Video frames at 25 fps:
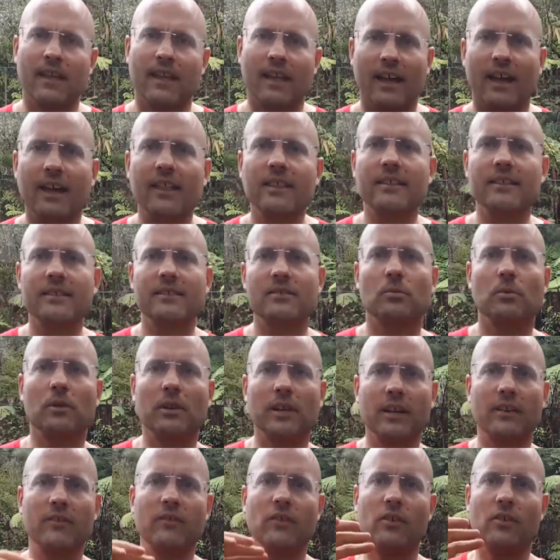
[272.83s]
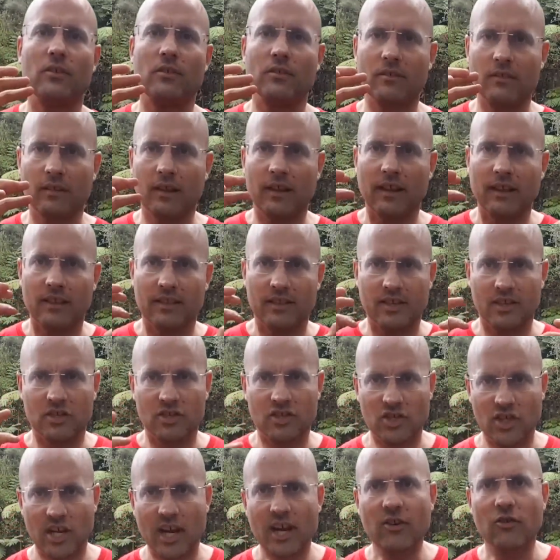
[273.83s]
Others will give you the
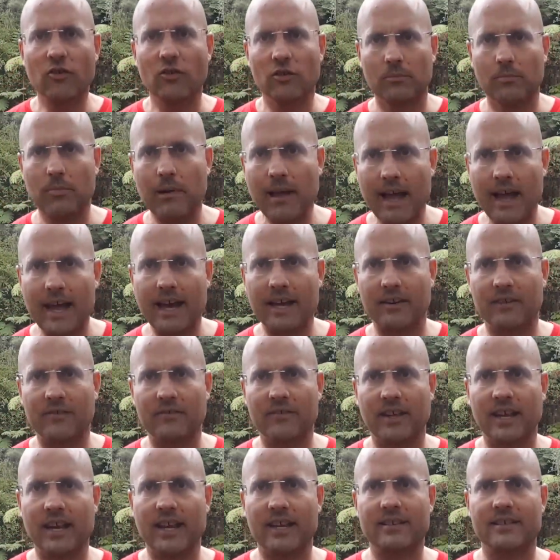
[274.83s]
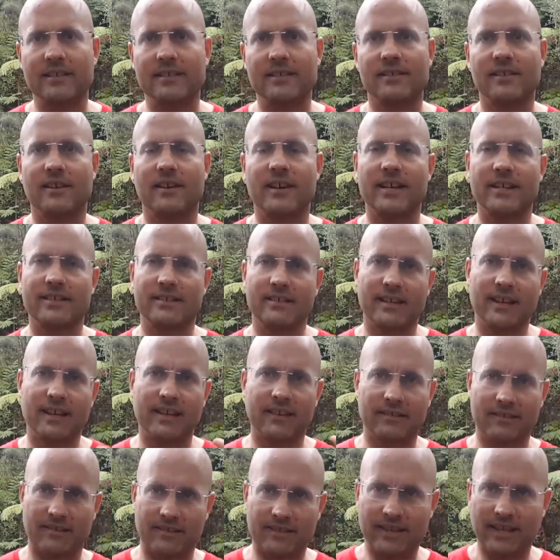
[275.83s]
general part of the exercise
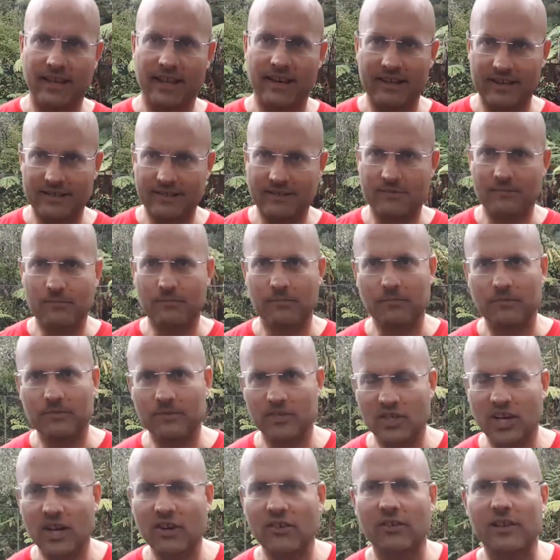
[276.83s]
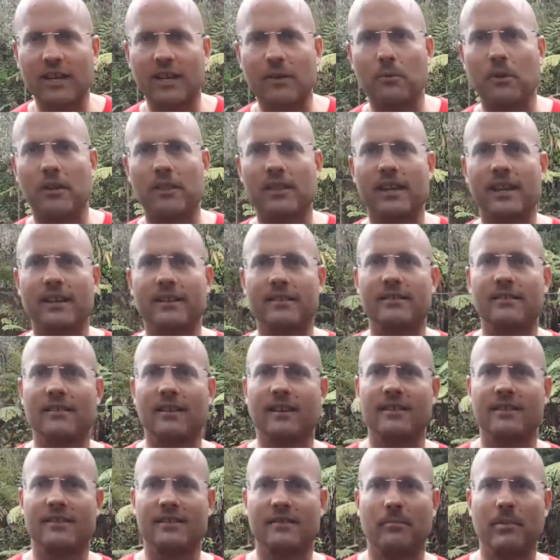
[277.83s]
that is generally what the
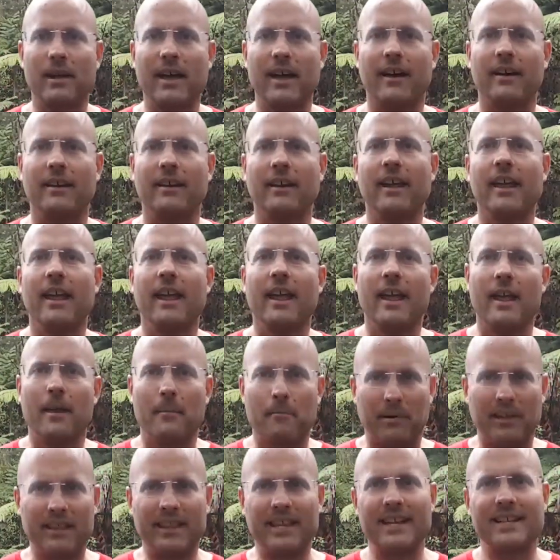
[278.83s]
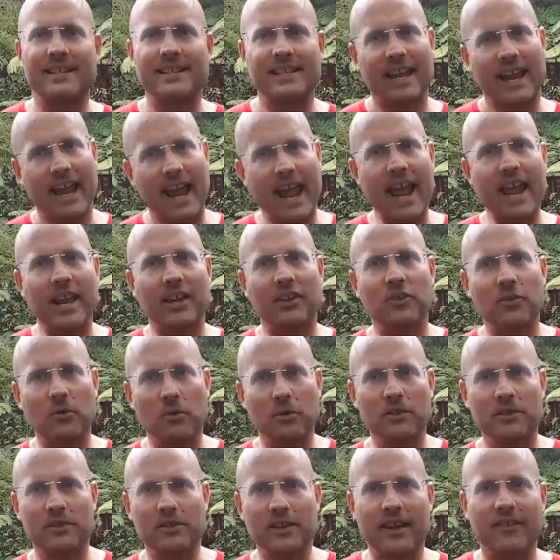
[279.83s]
exercise is about, but then say, and you
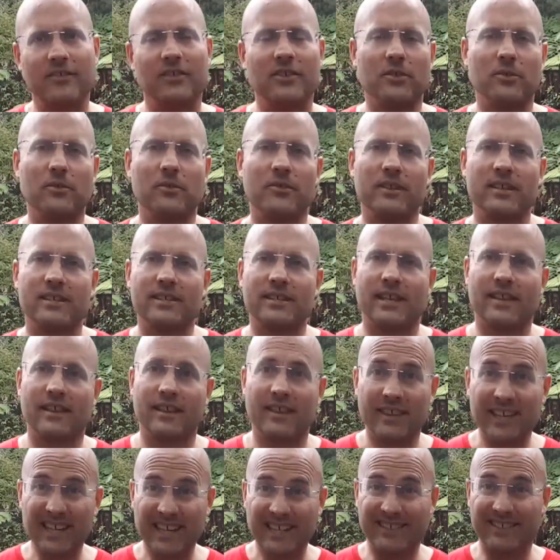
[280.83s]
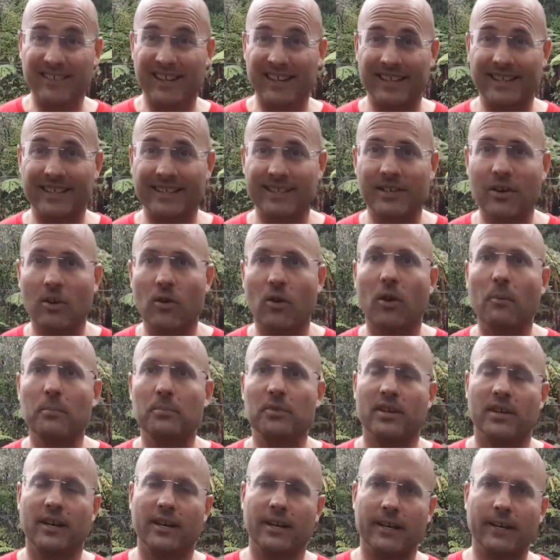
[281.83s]
also have to do these other things, like there's no
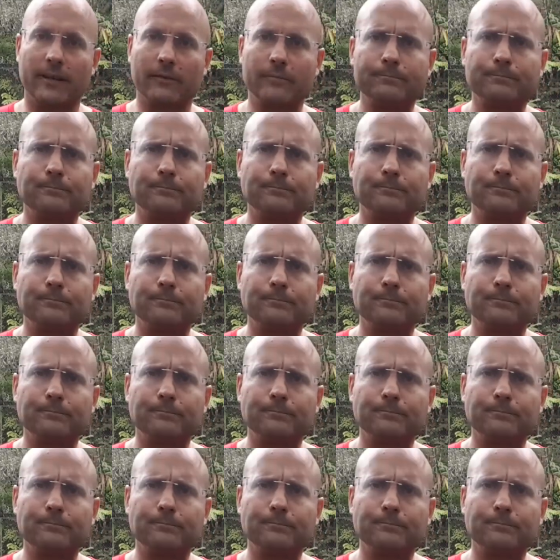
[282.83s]
option in it.